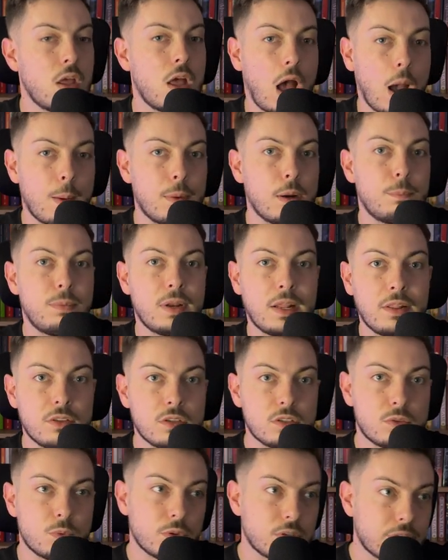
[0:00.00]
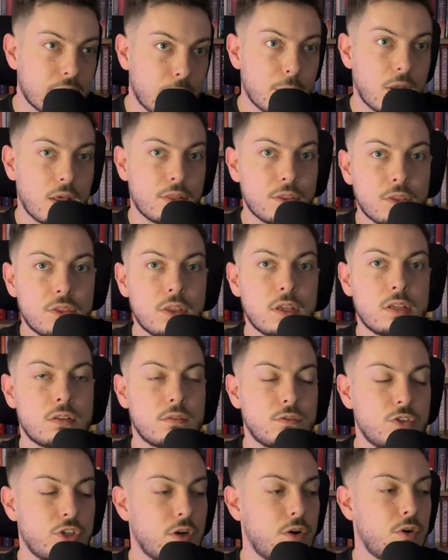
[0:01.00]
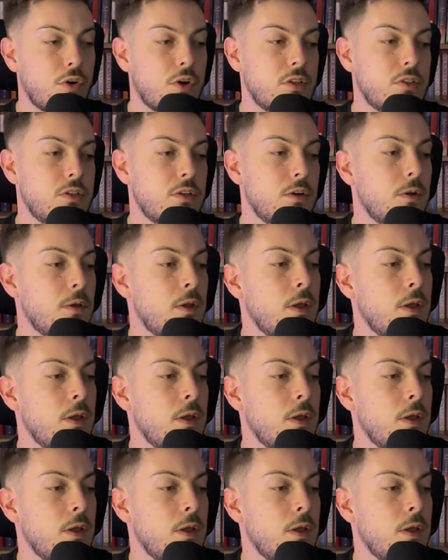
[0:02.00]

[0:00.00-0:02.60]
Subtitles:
I'm gonna blend this with some other things I've generated.